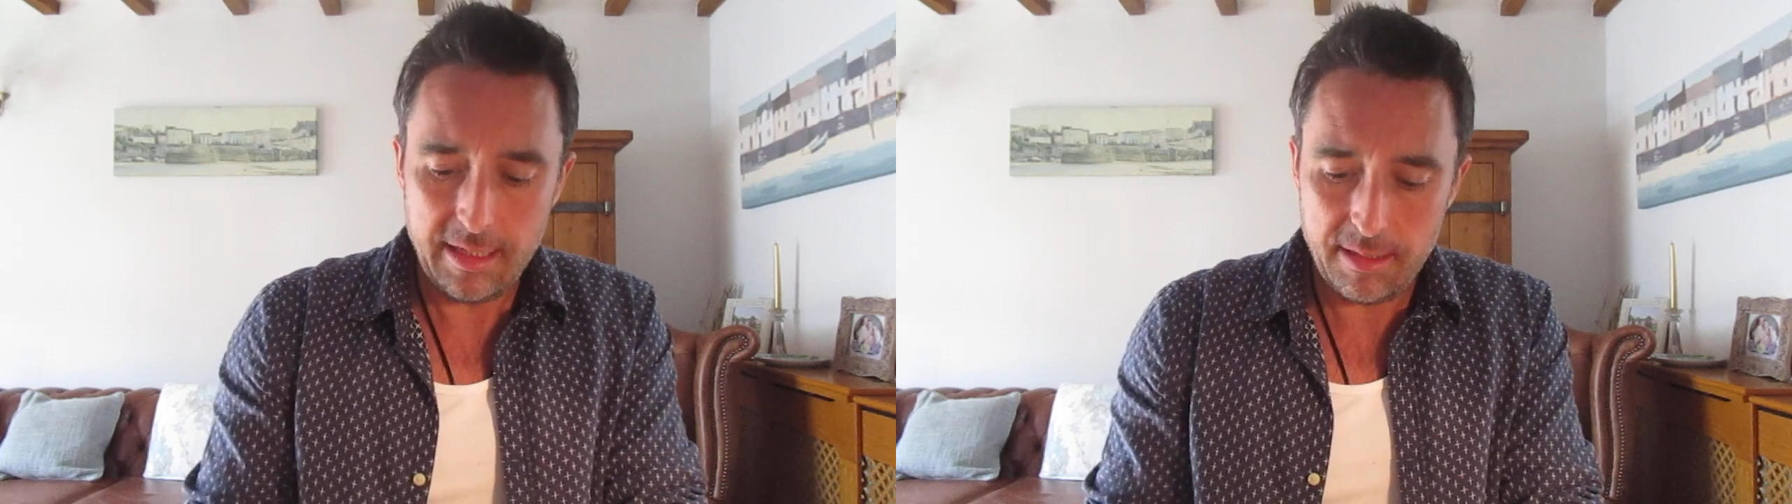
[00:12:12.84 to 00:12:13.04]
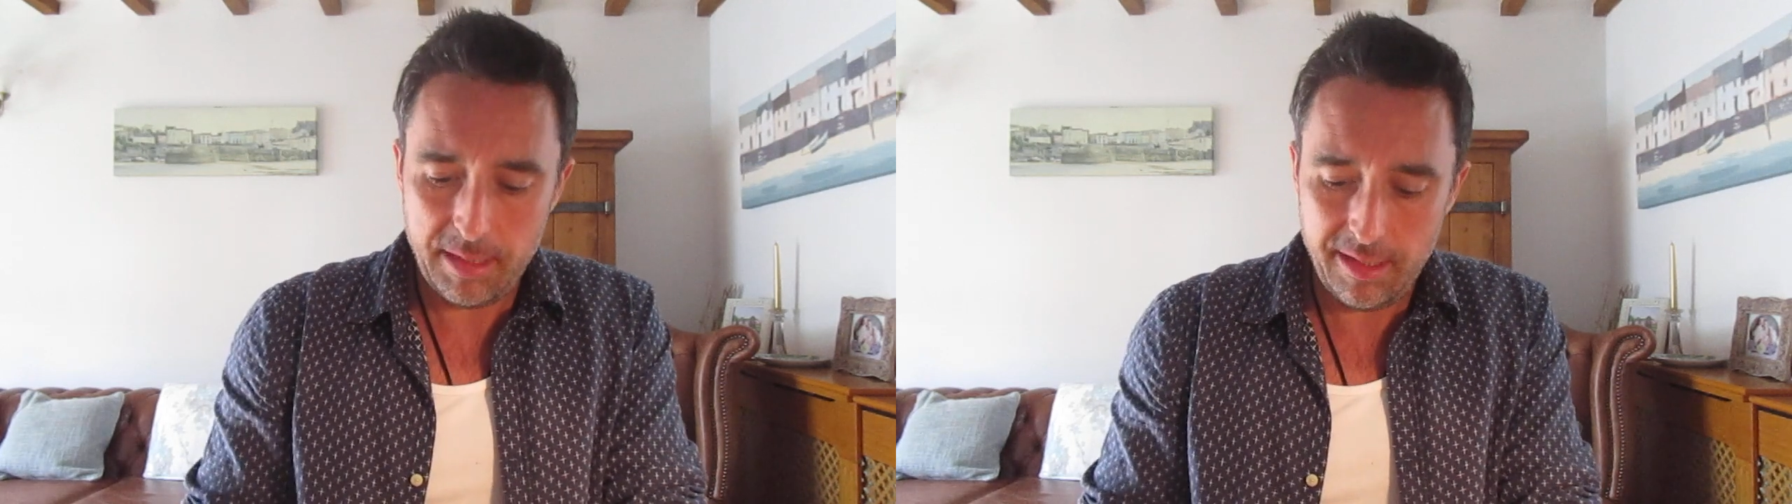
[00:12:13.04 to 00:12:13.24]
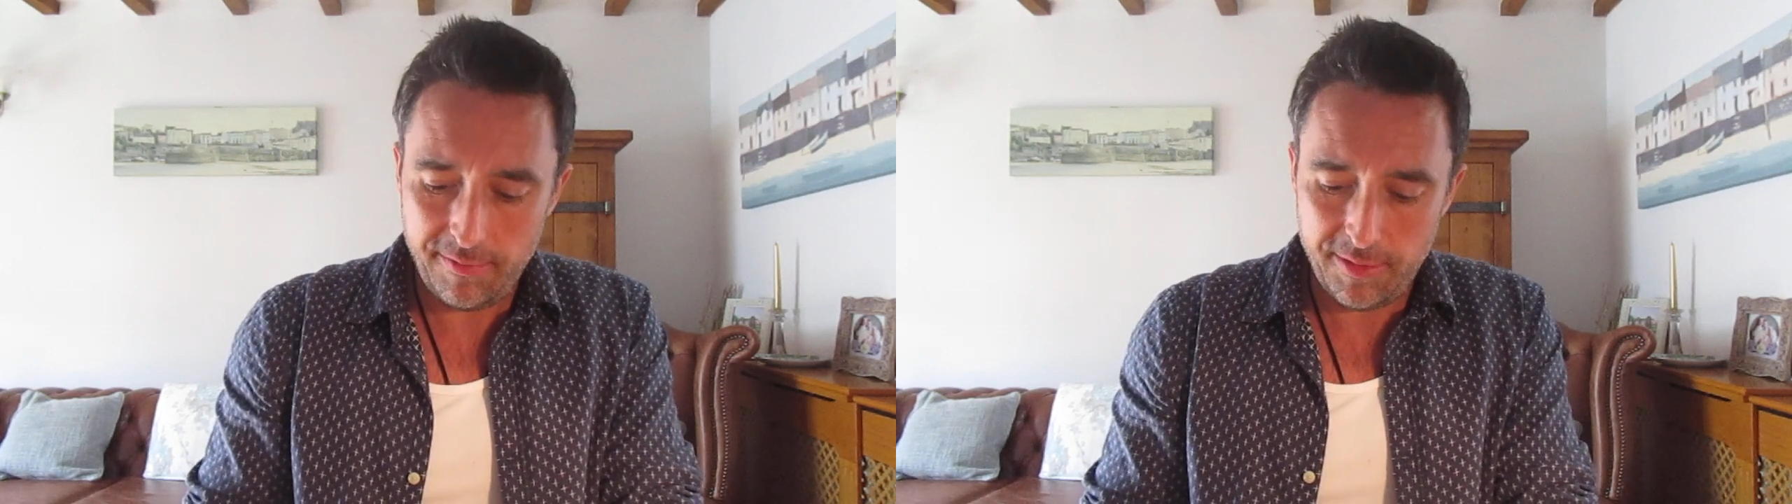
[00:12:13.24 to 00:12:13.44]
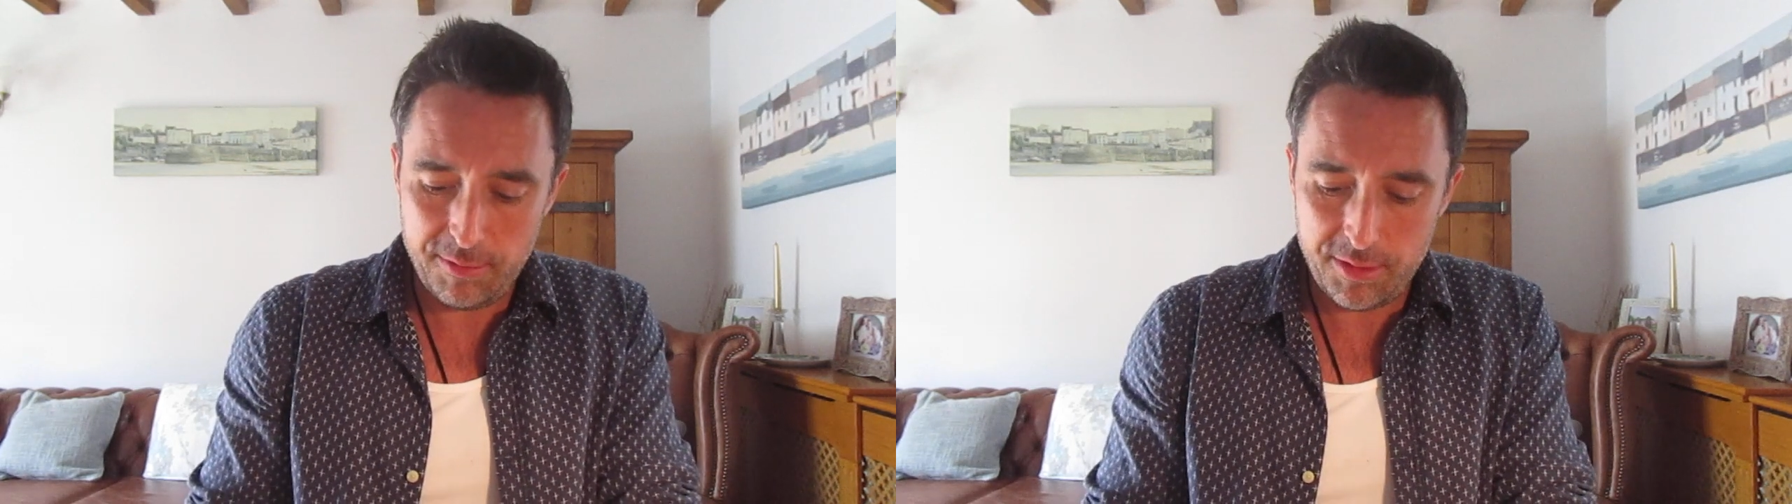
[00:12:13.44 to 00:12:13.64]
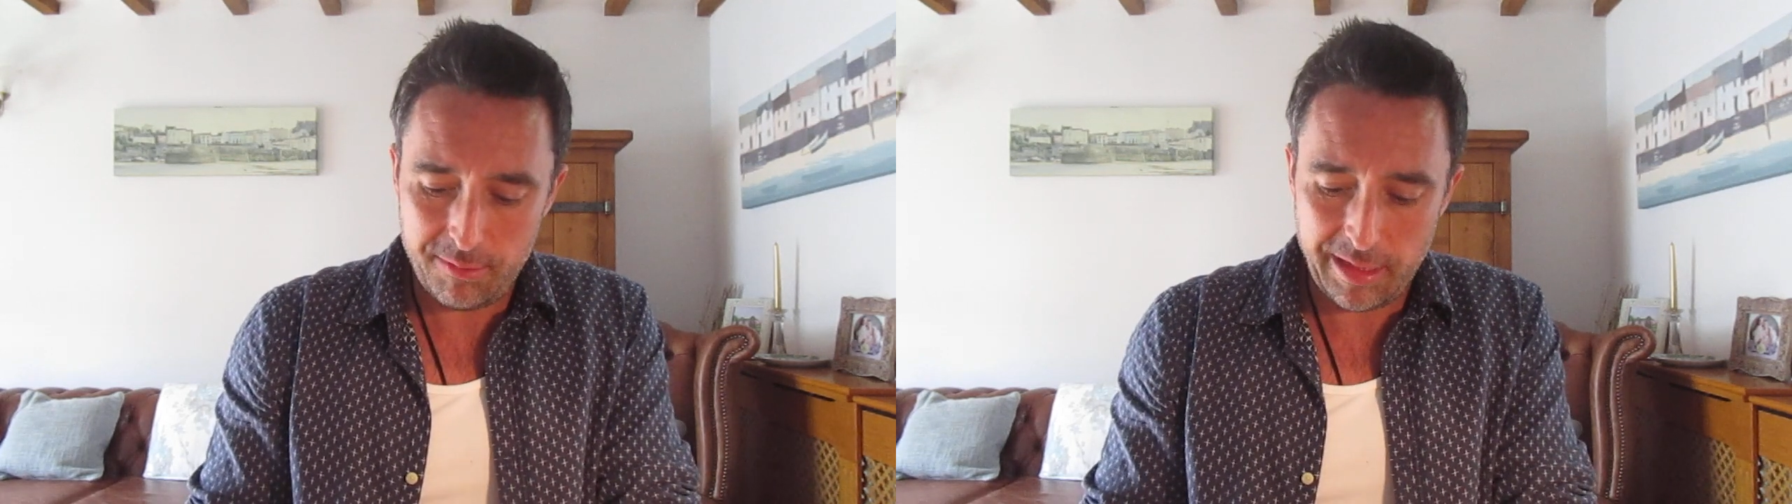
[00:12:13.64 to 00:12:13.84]
The immediate
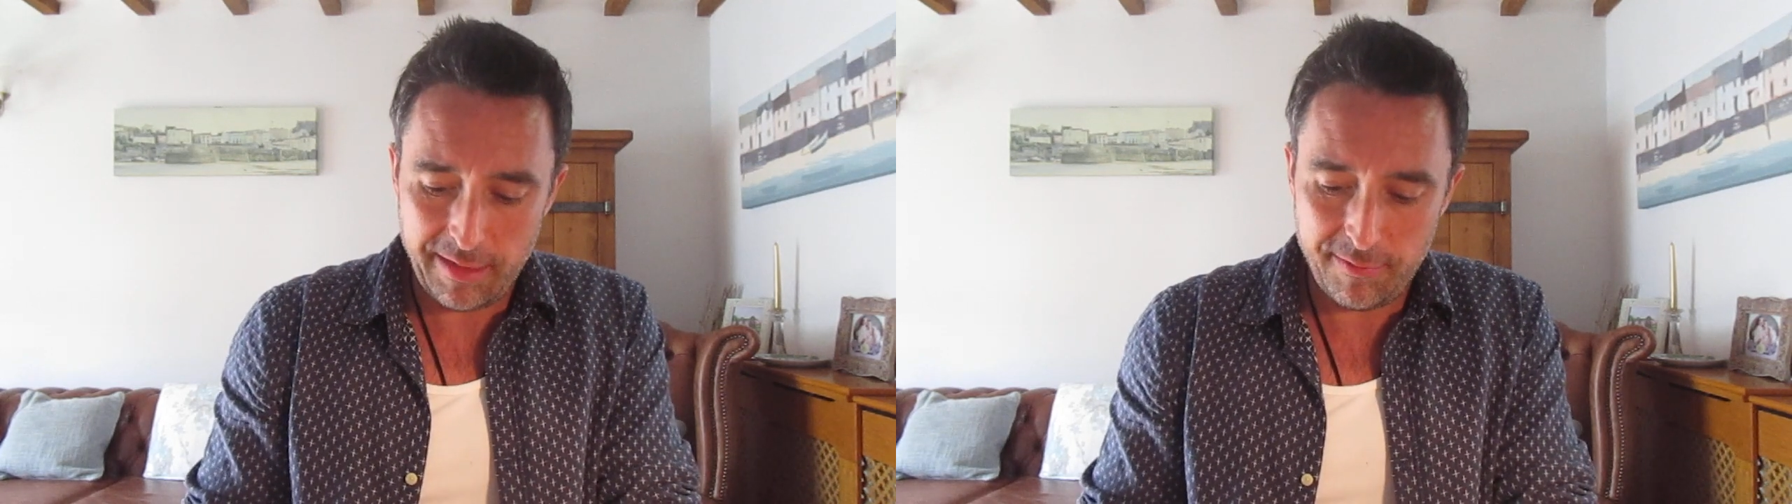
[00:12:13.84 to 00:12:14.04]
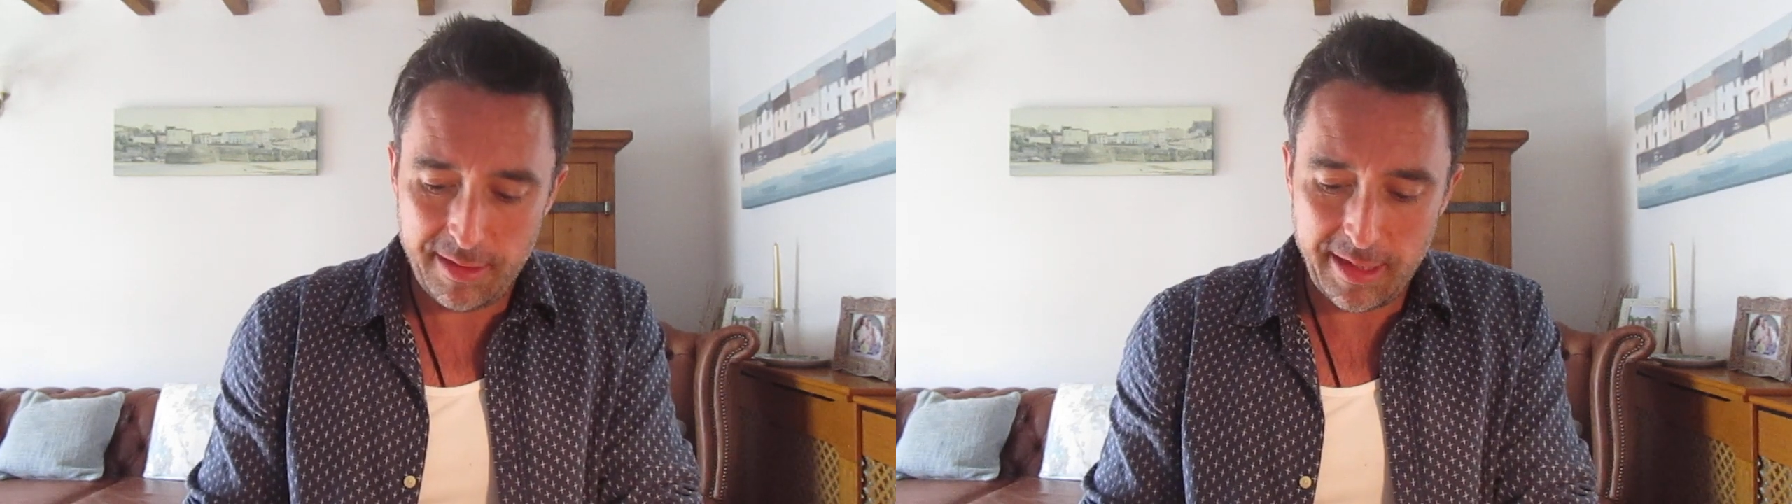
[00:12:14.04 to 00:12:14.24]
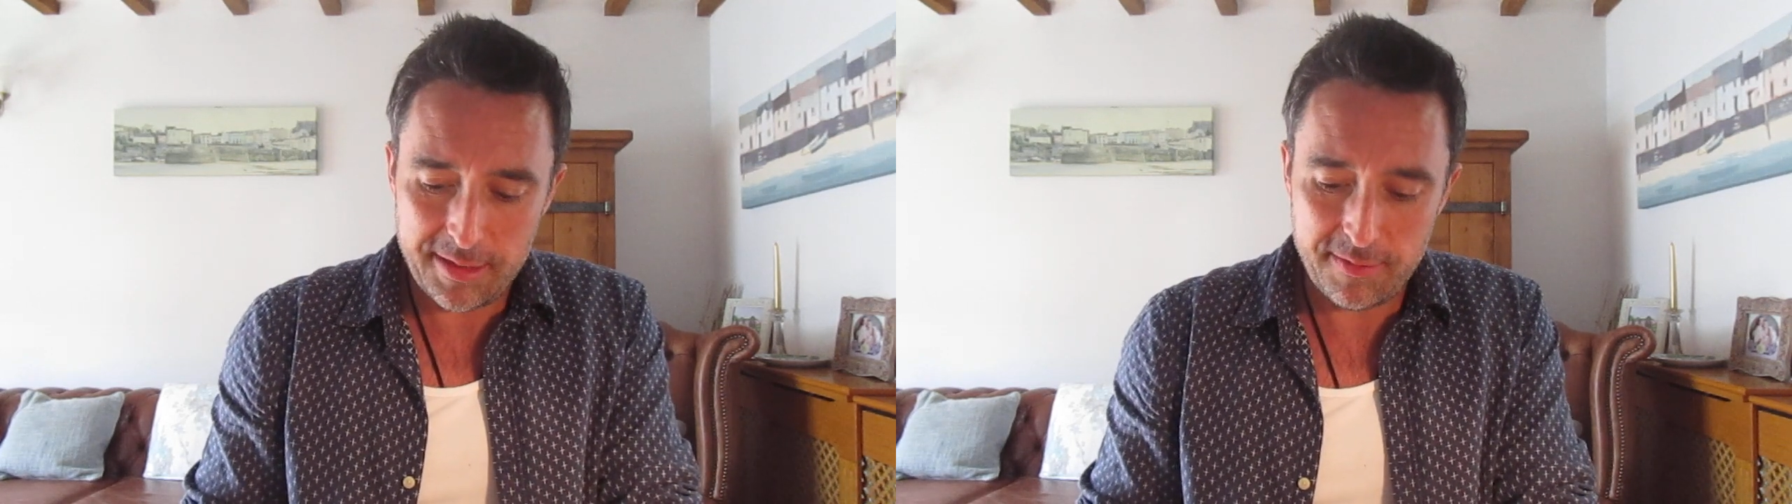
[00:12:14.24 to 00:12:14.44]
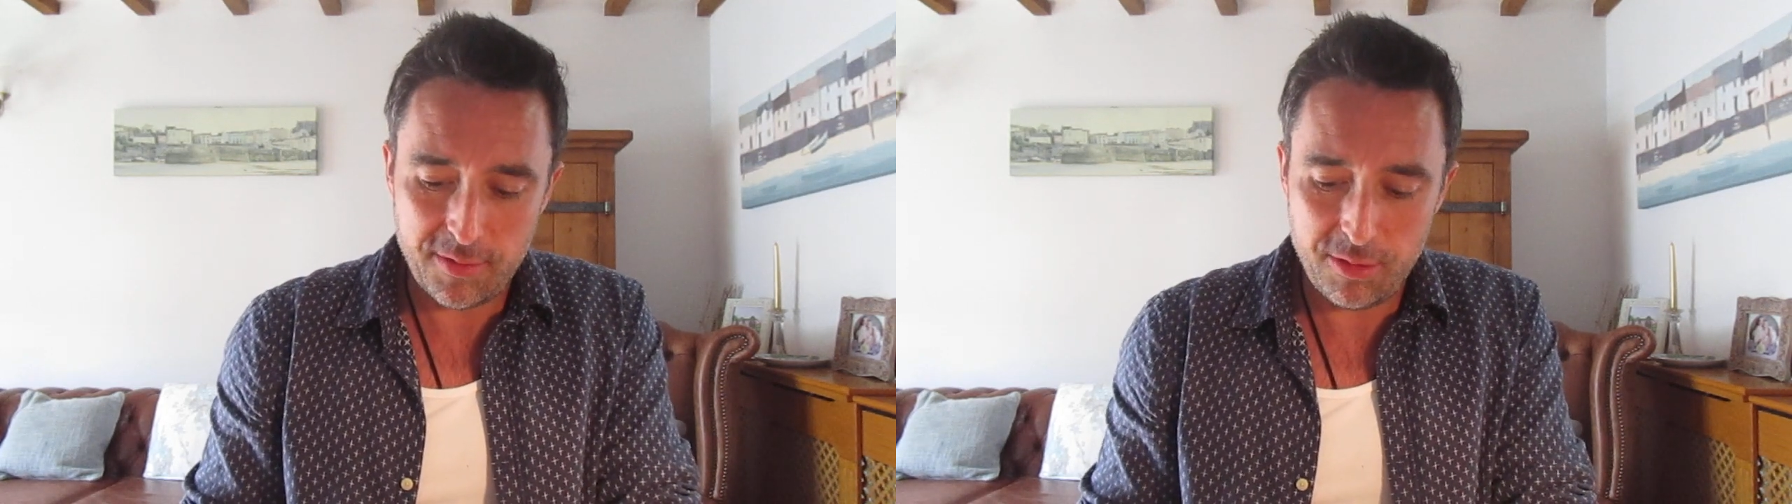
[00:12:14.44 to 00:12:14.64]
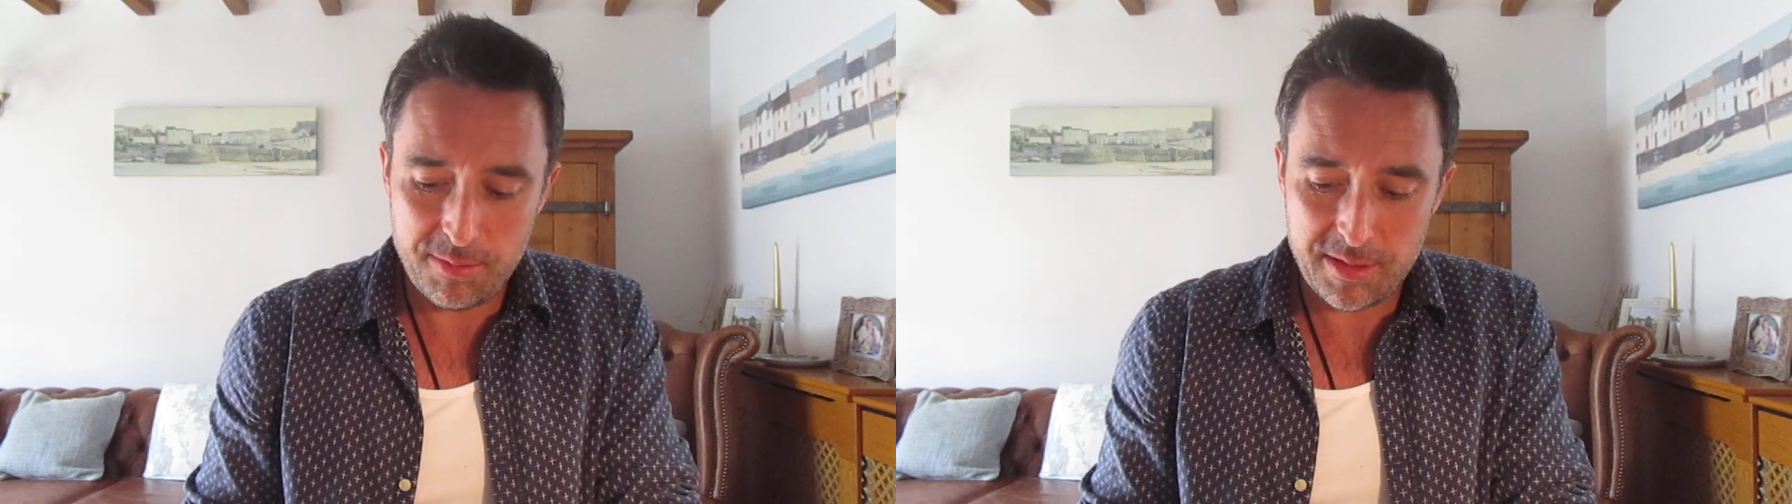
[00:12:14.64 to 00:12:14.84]
future, we have the Knight of
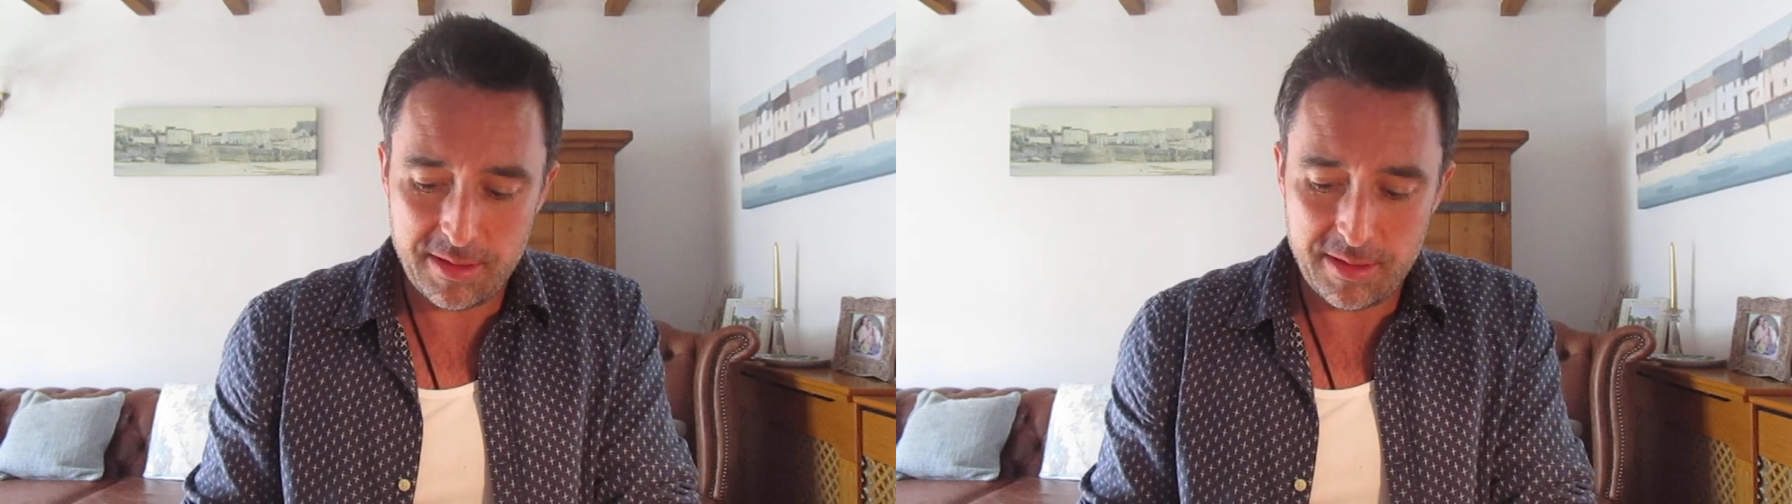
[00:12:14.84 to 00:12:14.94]
Cups.